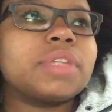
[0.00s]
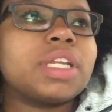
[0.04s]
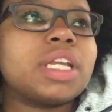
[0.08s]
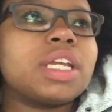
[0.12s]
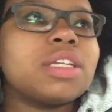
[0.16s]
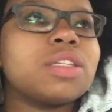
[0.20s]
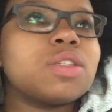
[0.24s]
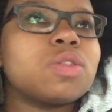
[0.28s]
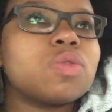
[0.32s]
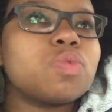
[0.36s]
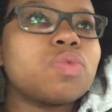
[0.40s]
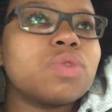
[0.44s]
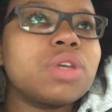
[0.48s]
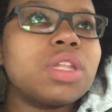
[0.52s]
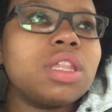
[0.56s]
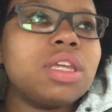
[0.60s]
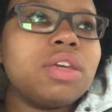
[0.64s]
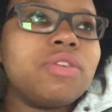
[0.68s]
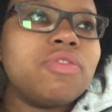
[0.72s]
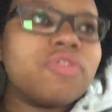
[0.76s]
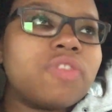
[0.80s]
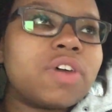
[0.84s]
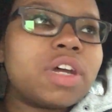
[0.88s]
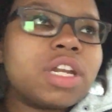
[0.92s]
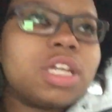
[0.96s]
it's really
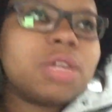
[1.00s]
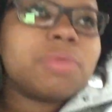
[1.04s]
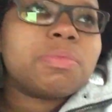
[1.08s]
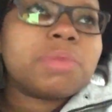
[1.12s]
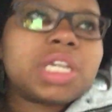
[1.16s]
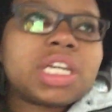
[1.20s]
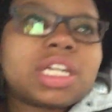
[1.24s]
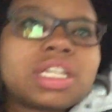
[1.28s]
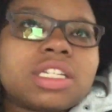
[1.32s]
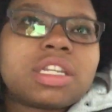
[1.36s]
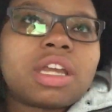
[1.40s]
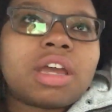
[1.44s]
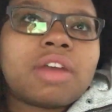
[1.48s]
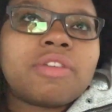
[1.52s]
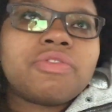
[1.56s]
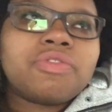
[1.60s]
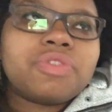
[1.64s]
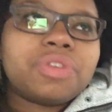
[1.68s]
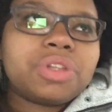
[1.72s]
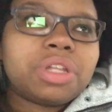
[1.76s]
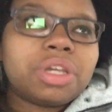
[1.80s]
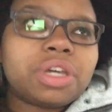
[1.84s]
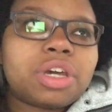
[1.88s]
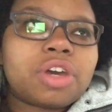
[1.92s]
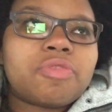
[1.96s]
funny because I
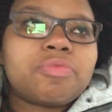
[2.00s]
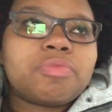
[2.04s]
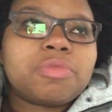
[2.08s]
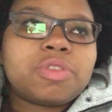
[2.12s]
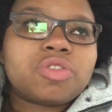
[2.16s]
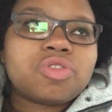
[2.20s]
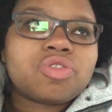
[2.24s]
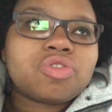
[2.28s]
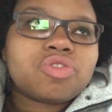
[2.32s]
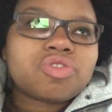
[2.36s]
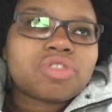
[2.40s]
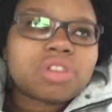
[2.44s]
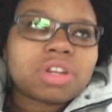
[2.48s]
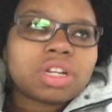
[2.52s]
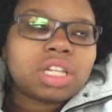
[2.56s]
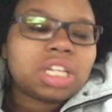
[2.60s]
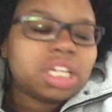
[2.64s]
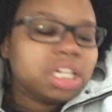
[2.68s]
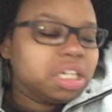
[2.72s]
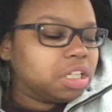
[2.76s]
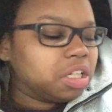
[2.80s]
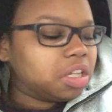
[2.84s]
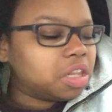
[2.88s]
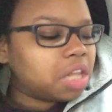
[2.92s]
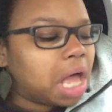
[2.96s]
feel like I've been
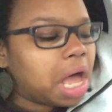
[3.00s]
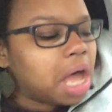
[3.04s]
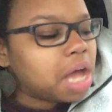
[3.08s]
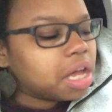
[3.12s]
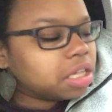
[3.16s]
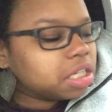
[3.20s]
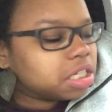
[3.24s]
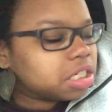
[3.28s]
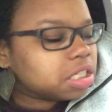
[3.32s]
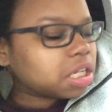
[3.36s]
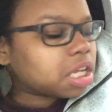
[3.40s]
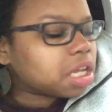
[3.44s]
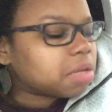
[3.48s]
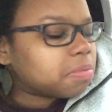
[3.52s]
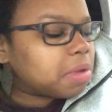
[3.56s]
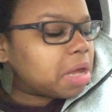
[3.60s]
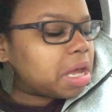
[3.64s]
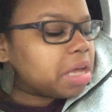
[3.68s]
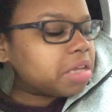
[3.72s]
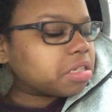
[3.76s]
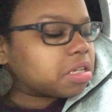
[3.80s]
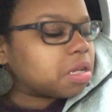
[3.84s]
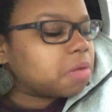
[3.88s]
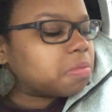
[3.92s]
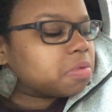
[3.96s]
struggling a lot these
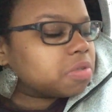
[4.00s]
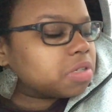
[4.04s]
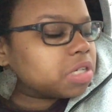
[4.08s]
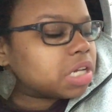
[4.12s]
past couple